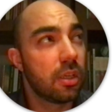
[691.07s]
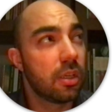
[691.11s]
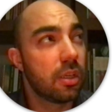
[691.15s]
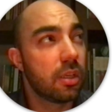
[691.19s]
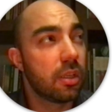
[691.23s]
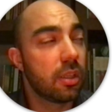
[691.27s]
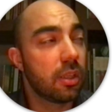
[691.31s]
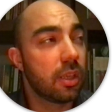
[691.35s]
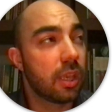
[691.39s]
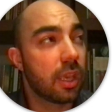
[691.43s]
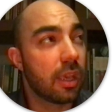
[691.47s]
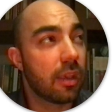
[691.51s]

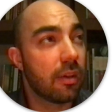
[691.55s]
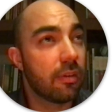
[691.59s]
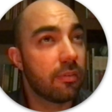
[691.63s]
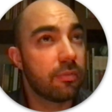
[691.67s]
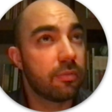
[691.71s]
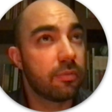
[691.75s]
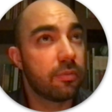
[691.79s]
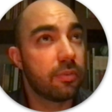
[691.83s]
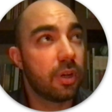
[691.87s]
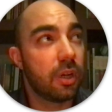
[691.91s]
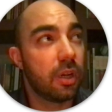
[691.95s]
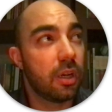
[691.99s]
you
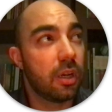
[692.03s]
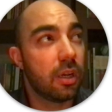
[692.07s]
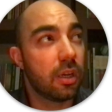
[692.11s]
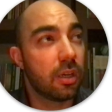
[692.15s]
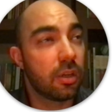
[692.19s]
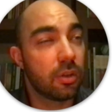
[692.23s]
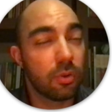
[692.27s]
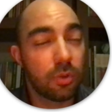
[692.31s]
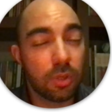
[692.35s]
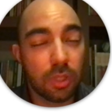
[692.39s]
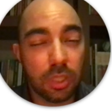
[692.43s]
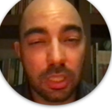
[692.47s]
have
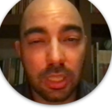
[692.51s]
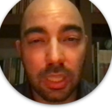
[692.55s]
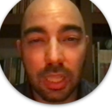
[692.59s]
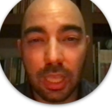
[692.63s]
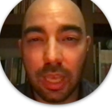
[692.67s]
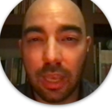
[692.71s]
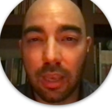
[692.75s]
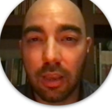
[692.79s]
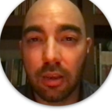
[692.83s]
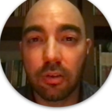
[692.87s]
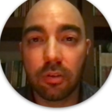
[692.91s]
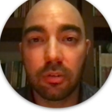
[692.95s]
Google
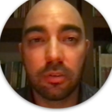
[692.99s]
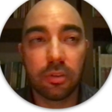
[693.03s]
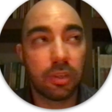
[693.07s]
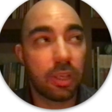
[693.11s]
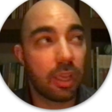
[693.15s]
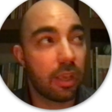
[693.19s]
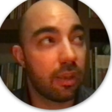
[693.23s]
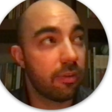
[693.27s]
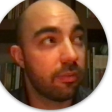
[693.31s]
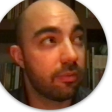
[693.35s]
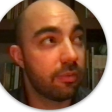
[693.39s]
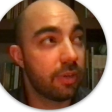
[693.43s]
Cloud, you
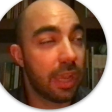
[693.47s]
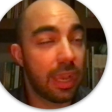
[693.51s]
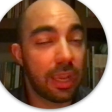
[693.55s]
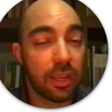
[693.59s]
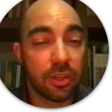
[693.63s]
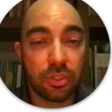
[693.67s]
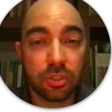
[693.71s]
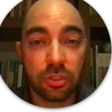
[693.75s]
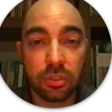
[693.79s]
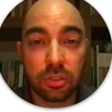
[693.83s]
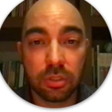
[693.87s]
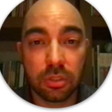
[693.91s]
have
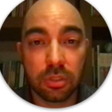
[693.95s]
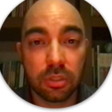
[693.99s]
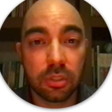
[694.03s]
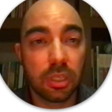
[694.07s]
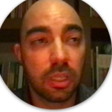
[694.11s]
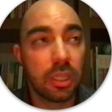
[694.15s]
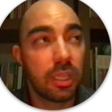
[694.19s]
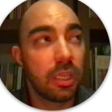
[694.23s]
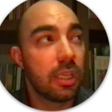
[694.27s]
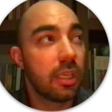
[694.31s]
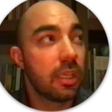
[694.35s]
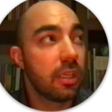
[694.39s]
Azure,
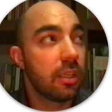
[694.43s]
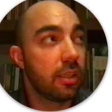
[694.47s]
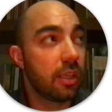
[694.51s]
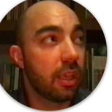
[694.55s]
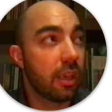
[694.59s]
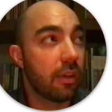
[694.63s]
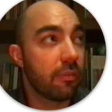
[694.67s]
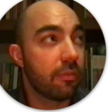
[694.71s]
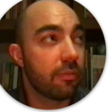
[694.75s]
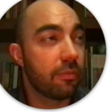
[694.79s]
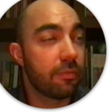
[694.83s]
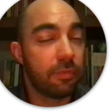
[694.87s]
you
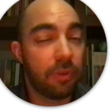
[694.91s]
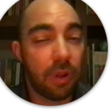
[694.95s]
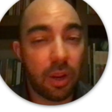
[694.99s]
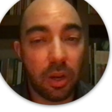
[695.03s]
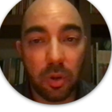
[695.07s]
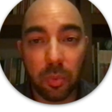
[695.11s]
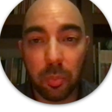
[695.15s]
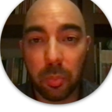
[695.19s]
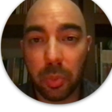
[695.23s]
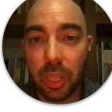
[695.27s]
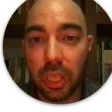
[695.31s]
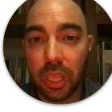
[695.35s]
have
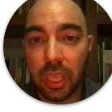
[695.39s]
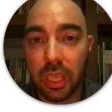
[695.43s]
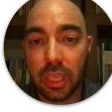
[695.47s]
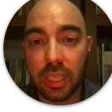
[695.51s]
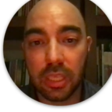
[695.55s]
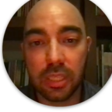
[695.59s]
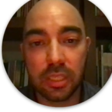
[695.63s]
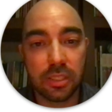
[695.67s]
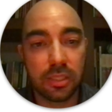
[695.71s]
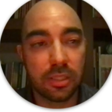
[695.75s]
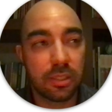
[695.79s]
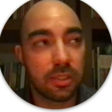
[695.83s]

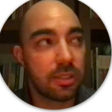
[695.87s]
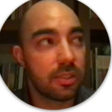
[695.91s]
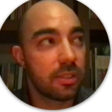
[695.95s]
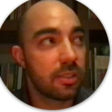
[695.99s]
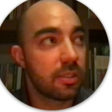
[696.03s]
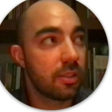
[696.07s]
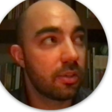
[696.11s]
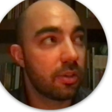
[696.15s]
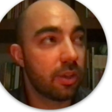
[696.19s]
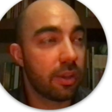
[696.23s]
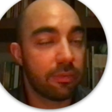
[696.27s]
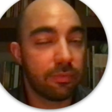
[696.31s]

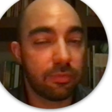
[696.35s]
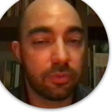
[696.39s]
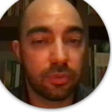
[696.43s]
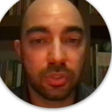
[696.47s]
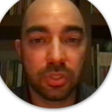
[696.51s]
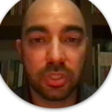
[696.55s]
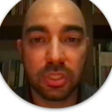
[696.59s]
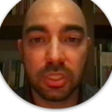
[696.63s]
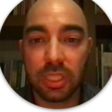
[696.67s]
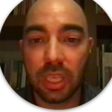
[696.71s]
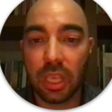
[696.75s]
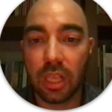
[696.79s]
Firebase, you have
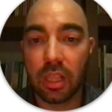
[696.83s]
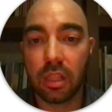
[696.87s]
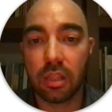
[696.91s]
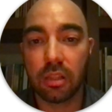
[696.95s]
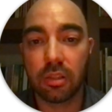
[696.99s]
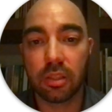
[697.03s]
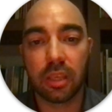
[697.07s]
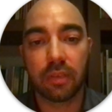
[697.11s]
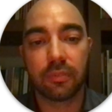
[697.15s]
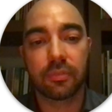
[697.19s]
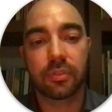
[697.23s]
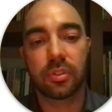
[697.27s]
Vercel,
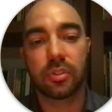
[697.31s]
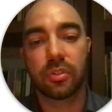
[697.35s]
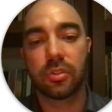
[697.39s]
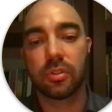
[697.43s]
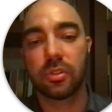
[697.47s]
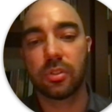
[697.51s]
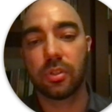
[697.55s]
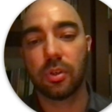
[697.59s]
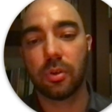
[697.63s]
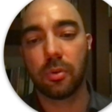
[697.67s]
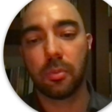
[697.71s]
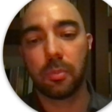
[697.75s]
you have
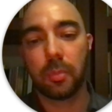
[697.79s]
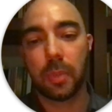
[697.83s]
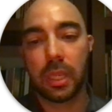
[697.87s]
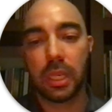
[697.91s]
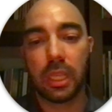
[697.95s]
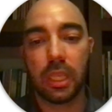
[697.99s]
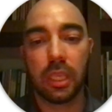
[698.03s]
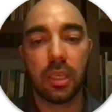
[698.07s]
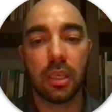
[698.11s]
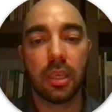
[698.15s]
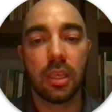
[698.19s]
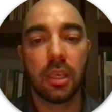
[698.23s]
so
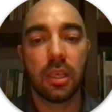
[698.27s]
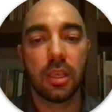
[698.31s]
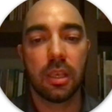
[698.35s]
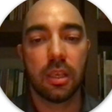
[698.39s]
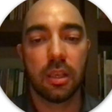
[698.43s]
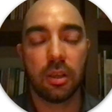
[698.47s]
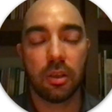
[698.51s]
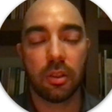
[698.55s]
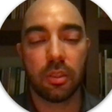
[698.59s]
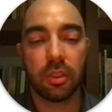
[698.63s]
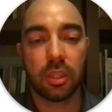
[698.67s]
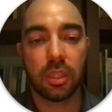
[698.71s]
many
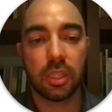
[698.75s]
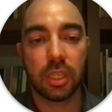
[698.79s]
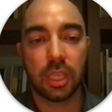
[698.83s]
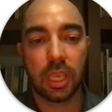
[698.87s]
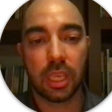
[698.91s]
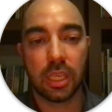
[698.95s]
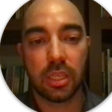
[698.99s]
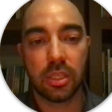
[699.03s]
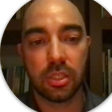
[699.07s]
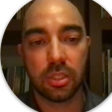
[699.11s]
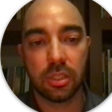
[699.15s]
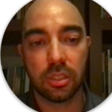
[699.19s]

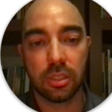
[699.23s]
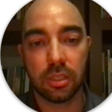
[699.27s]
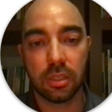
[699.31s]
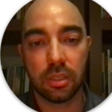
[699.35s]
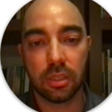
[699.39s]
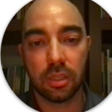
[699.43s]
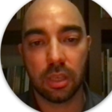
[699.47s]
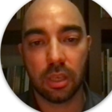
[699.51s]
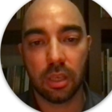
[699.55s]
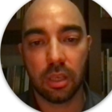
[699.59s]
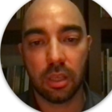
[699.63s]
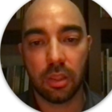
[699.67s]

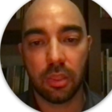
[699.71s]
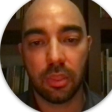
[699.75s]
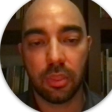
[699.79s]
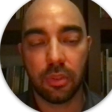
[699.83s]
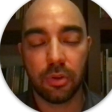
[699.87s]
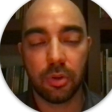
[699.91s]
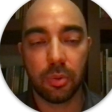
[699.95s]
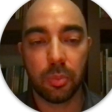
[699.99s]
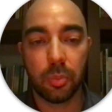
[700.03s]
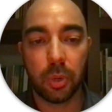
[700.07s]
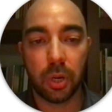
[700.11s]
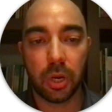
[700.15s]
authentication
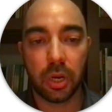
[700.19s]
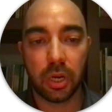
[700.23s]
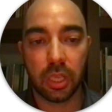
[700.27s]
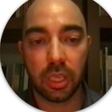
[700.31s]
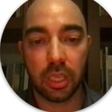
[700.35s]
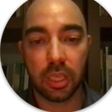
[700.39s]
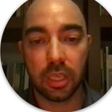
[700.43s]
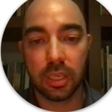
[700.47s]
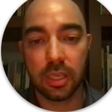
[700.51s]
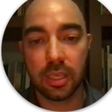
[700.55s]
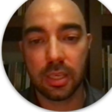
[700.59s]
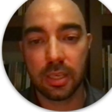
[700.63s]

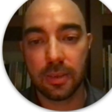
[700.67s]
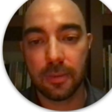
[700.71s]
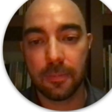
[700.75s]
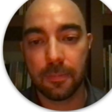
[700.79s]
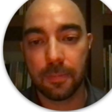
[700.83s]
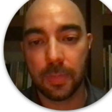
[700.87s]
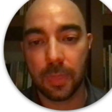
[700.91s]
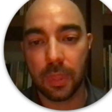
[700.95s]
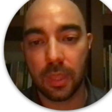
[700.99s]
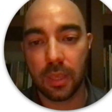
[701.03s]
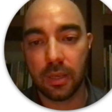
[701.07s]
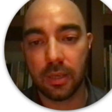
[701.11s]
third-party
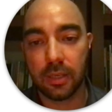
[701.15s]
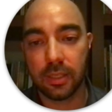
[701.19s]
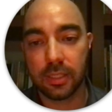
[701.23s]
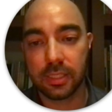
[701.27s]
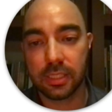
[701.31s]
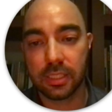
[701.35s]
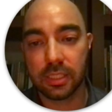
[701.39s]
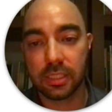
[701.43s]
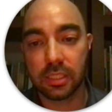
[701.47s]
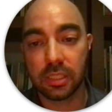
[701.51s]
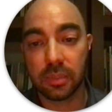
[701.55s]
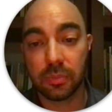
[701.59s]

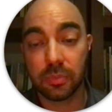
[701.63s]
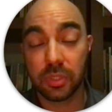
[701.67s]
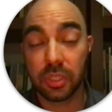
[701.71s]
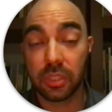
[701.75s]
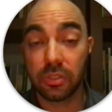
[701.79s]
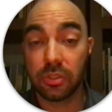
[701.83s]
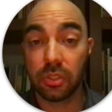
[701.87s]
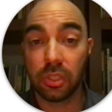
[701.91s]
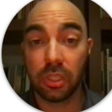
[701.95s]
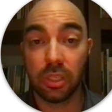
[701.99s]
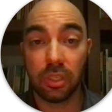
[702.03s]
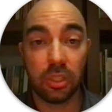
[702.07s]
systems that
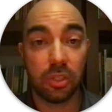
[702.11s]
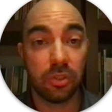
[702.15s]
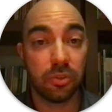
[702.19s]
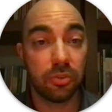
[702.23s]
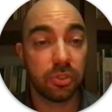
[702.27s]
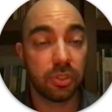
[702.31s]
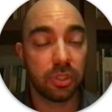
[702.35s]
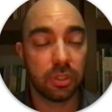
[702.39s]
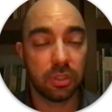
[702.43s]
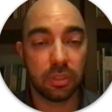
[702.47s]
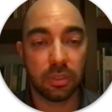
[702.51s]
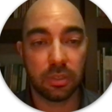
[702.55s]
you can use,
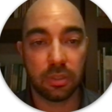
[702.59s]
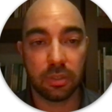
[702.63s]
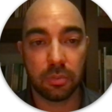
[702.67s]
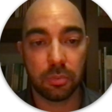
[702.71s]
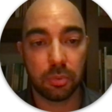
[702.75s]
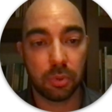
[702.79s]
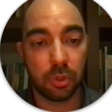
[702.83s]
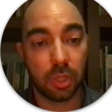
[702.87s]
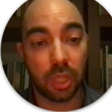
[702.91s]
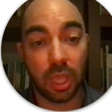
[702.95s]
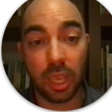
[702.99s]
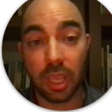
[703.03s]
and they're
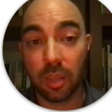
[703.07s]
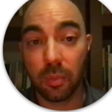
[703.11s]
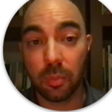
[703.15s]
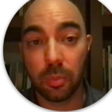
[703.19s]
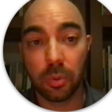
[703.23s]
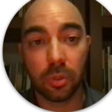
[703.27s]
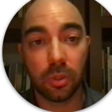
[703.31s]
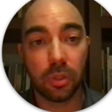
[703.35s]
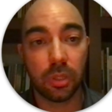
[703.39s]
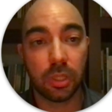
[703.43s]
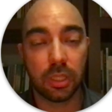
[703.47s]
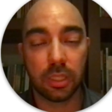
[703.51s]

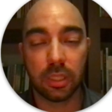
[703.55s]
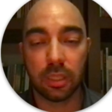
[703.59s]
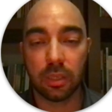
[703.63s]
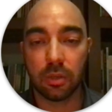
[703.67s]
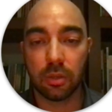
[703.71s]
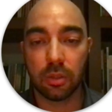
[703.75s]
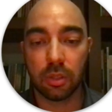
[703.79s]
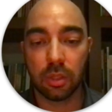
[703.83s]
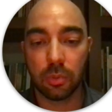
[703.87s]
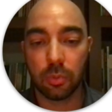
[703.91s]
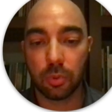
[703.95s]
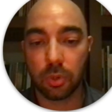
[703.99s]
reliable and
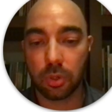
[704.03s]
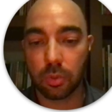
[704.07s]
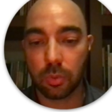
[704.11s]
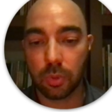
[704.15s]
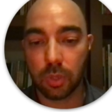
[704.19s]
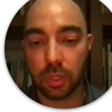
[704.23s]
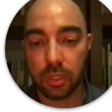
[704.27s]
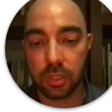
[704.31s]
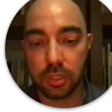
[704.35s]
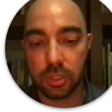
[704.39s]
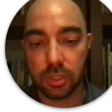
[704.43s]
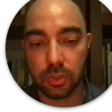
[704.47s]
they work
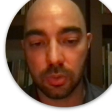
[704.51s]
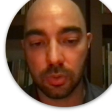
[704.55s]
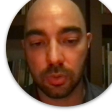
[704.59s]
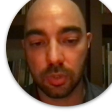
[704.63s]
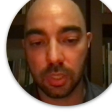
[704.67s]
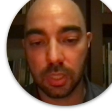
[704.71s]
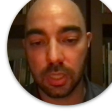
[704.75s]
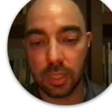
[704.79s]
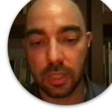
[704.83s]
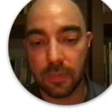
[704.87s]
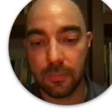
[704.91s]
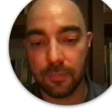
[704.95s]
well, so
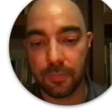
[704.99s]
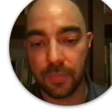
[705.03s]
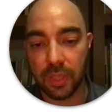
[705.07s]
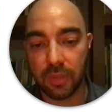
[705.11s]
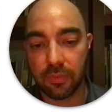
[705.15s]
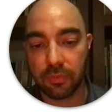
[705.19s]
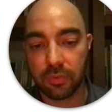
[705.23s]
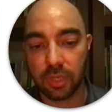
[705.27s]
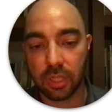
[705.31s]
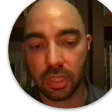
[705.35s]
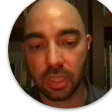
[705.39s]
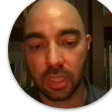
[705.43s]

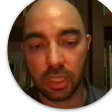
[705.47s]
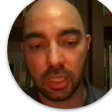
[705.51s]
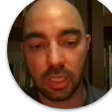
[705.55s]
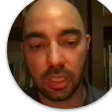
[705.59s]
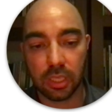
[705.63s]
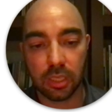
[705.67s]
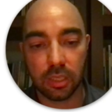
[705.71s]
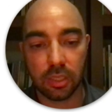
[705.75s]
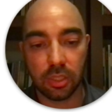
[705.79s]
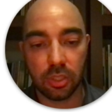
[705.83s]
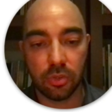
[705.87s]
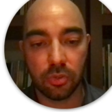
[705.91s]

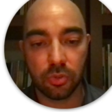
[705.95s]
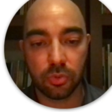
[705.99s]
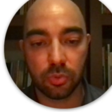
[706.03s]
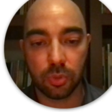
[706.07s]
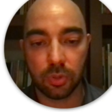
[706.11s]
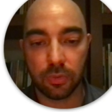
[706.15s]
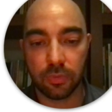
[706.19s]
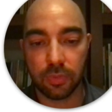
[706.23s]
definitely use one of